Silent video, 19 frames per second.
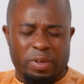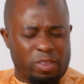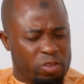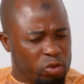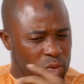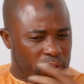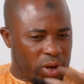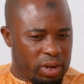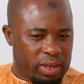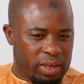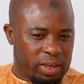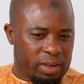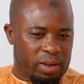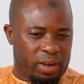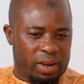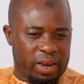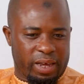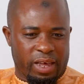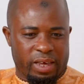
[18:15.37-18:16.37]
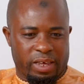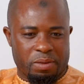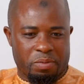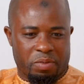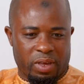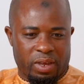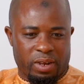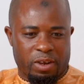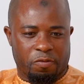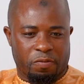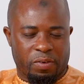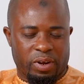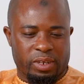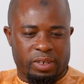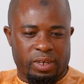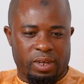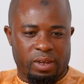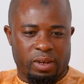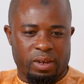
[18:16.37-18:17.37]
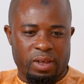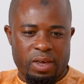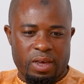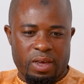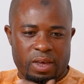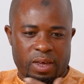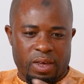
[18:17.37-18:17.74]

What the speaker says: particularly in, like I keep saying, the fragile